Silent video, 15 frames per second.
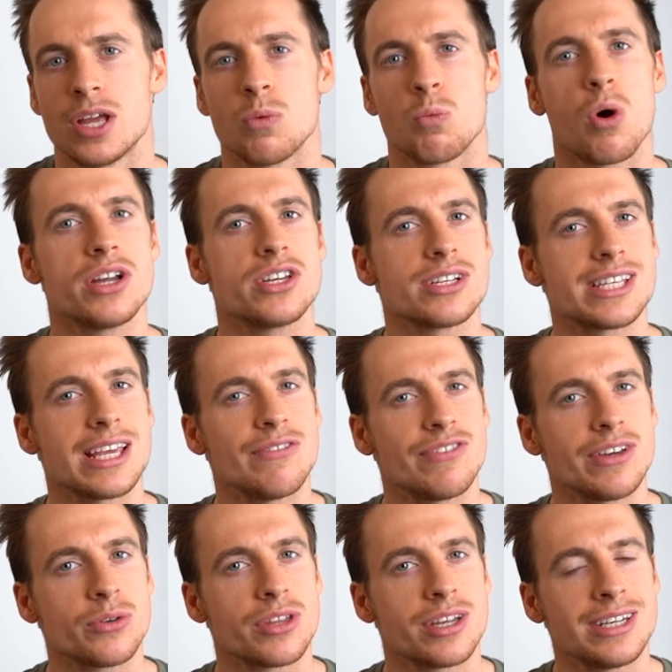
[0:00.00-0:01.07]
Why does he
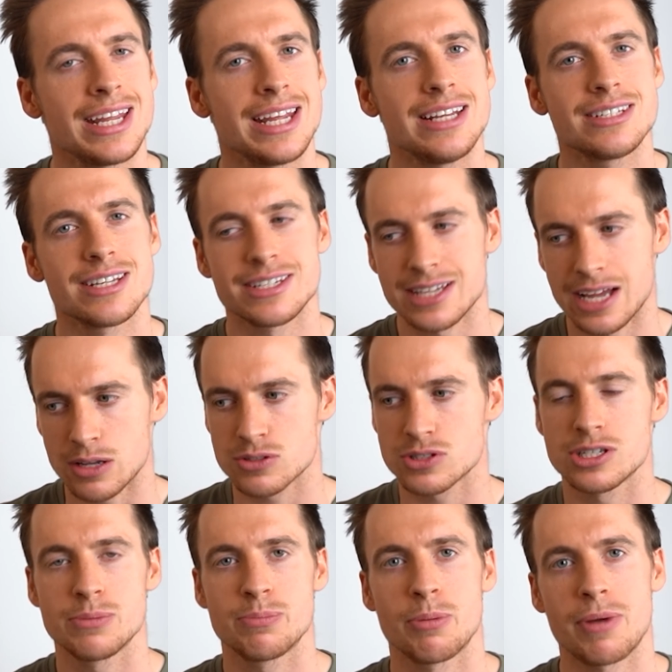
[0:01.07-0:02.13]
feel the need to tell
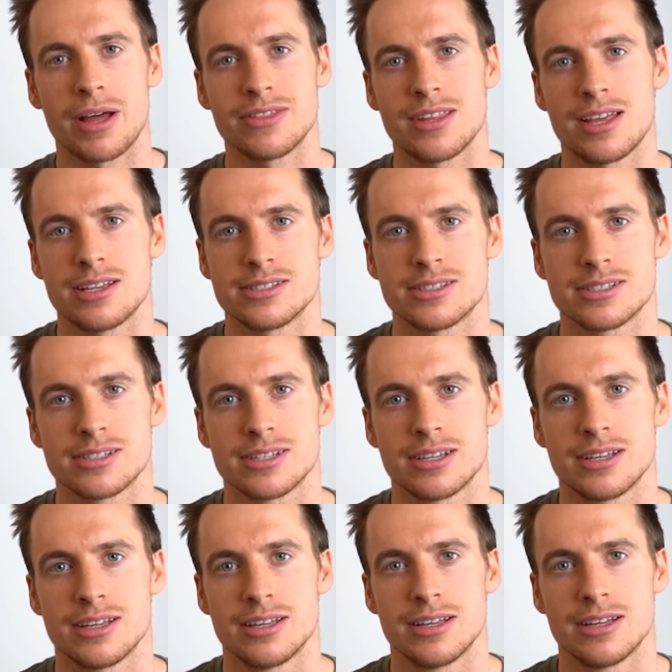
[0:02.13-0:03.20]
Superman this?
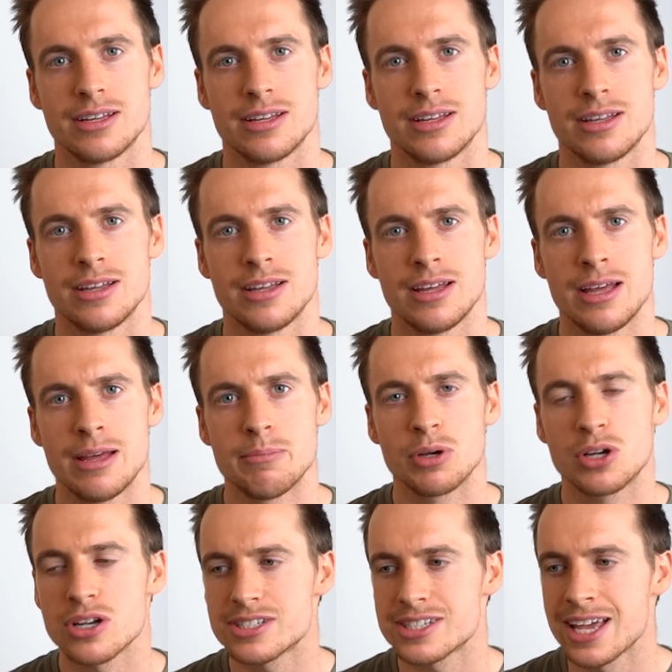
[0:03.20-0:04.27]

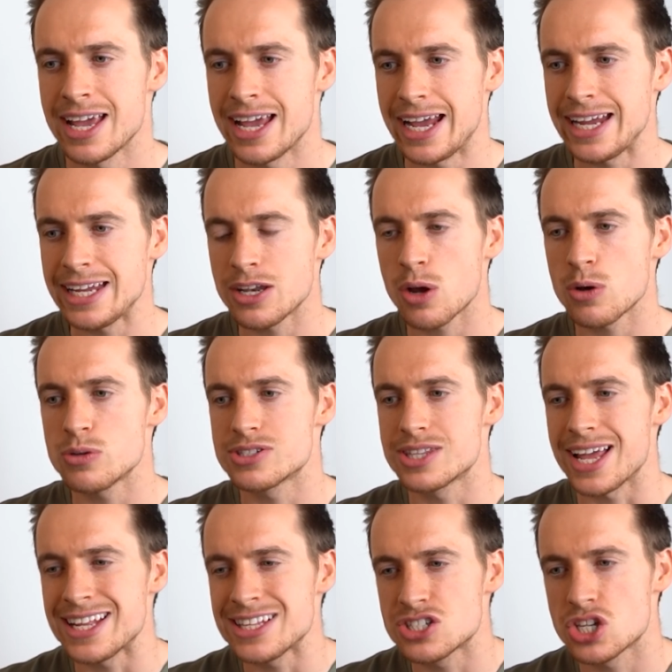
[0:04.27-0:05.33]
Because he knows
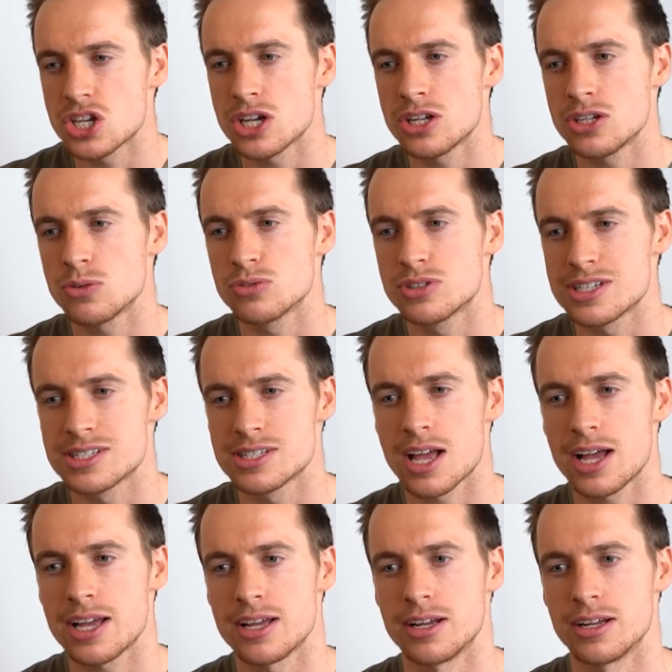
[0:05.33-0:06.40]
the internal
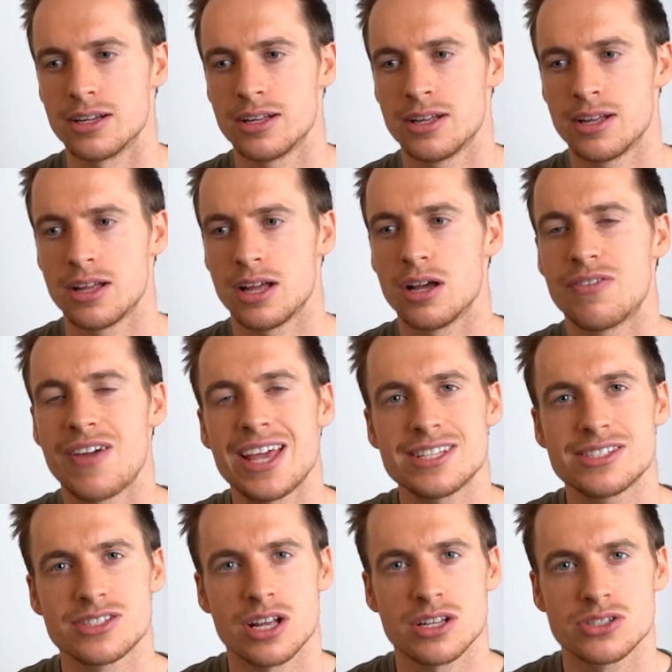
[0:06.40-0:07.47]
desire of his
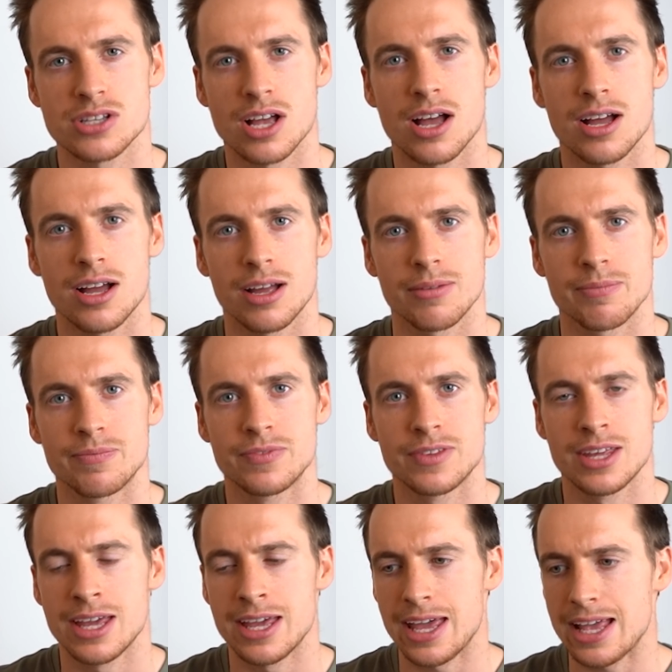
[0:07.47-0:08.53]
son's heart
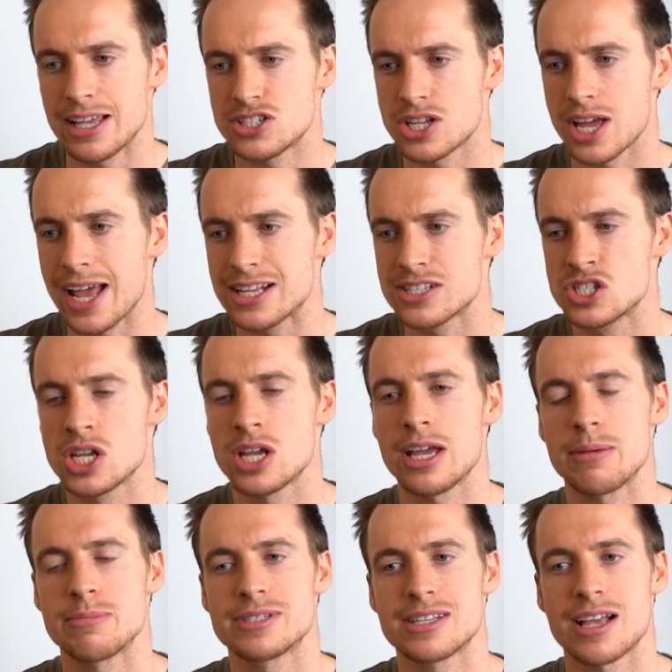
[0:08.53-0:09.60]
is to exert
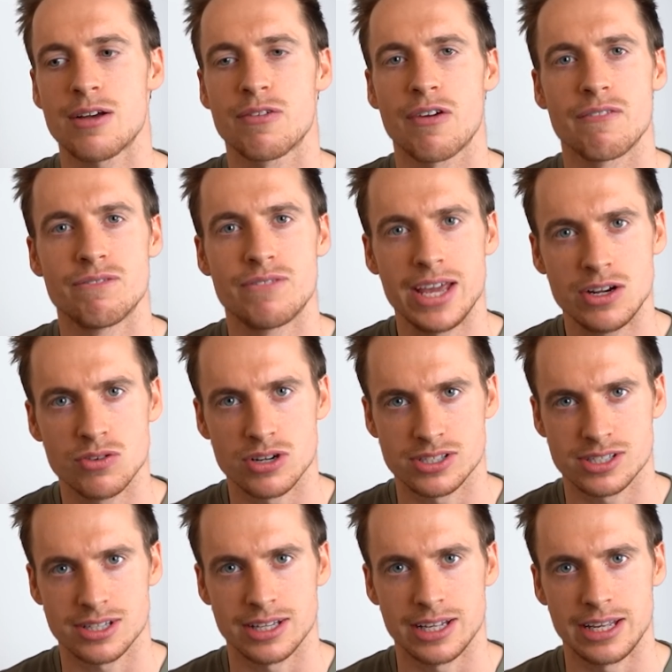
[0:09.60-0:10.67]
himself
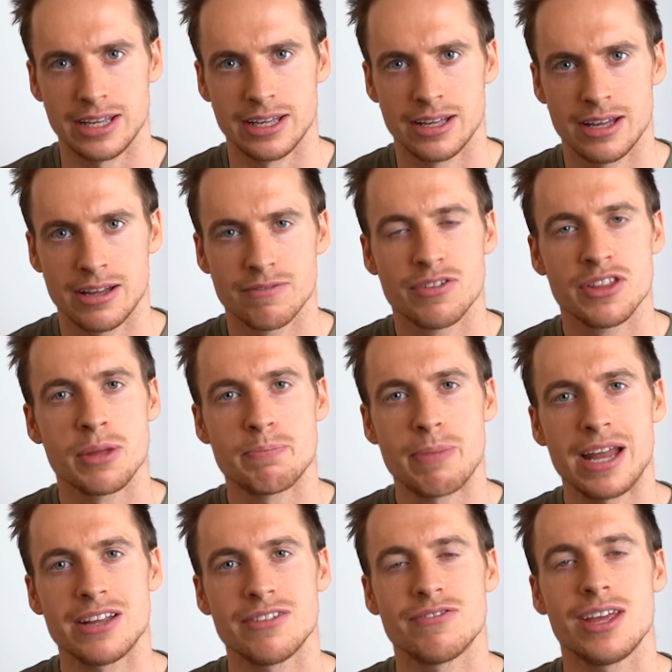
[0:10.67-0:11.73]
vigorously for the
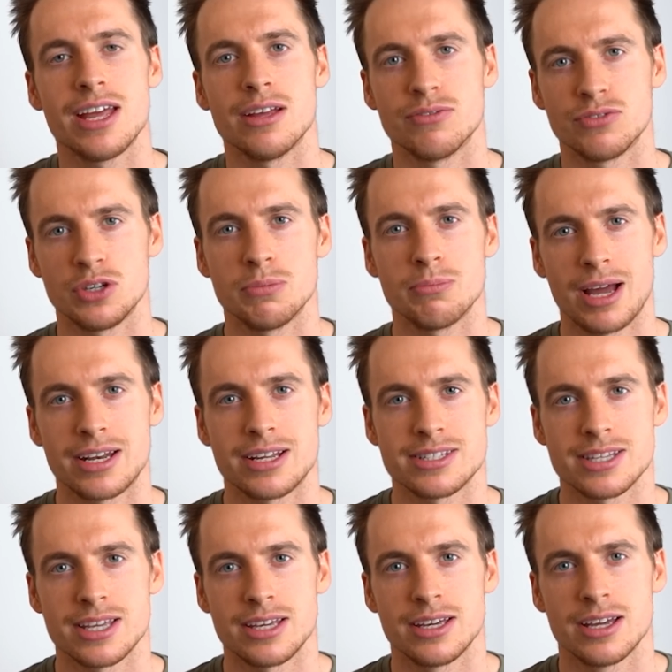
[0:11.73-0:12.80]
benefit of
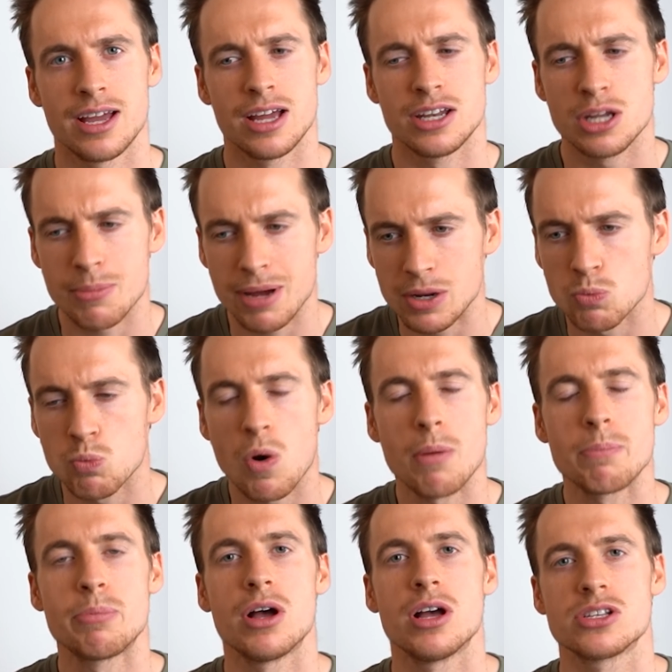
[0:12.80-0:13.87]
humanity, no matter
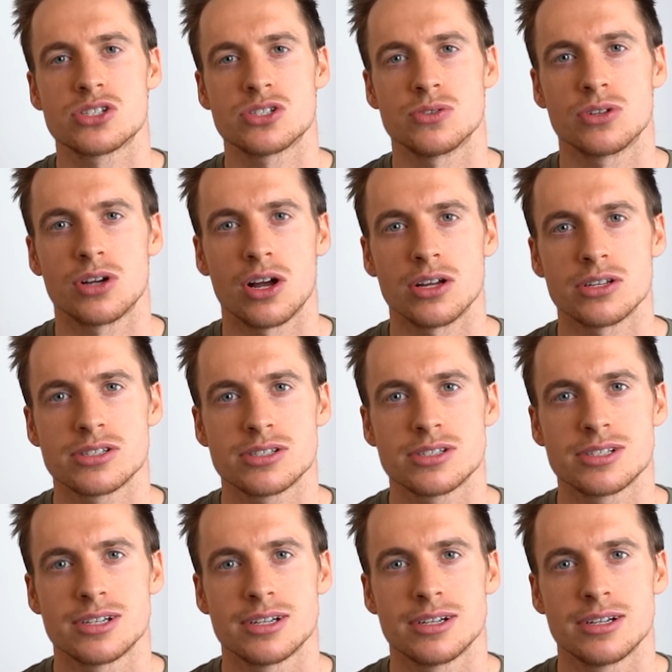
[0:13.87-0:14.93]
what personal cost.